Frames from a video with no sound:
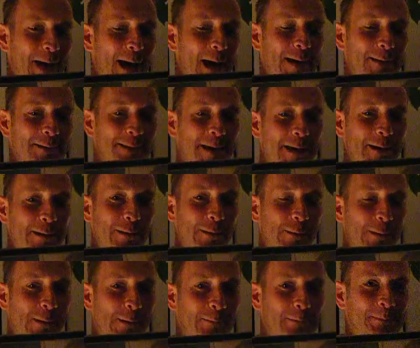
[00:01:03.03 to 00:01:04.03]
Yeah, it's kind of
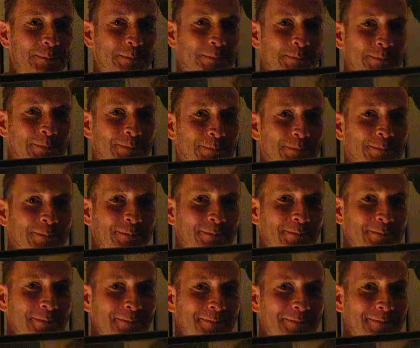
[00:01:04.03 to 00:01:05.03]
cool. Good for you, Jim.
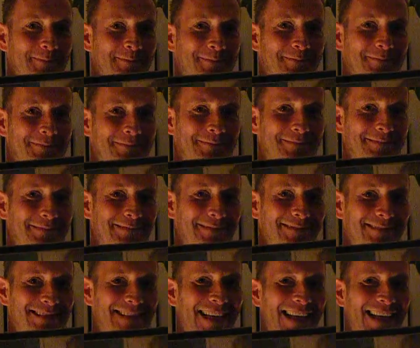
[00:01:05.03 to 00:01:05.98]
You had good protection.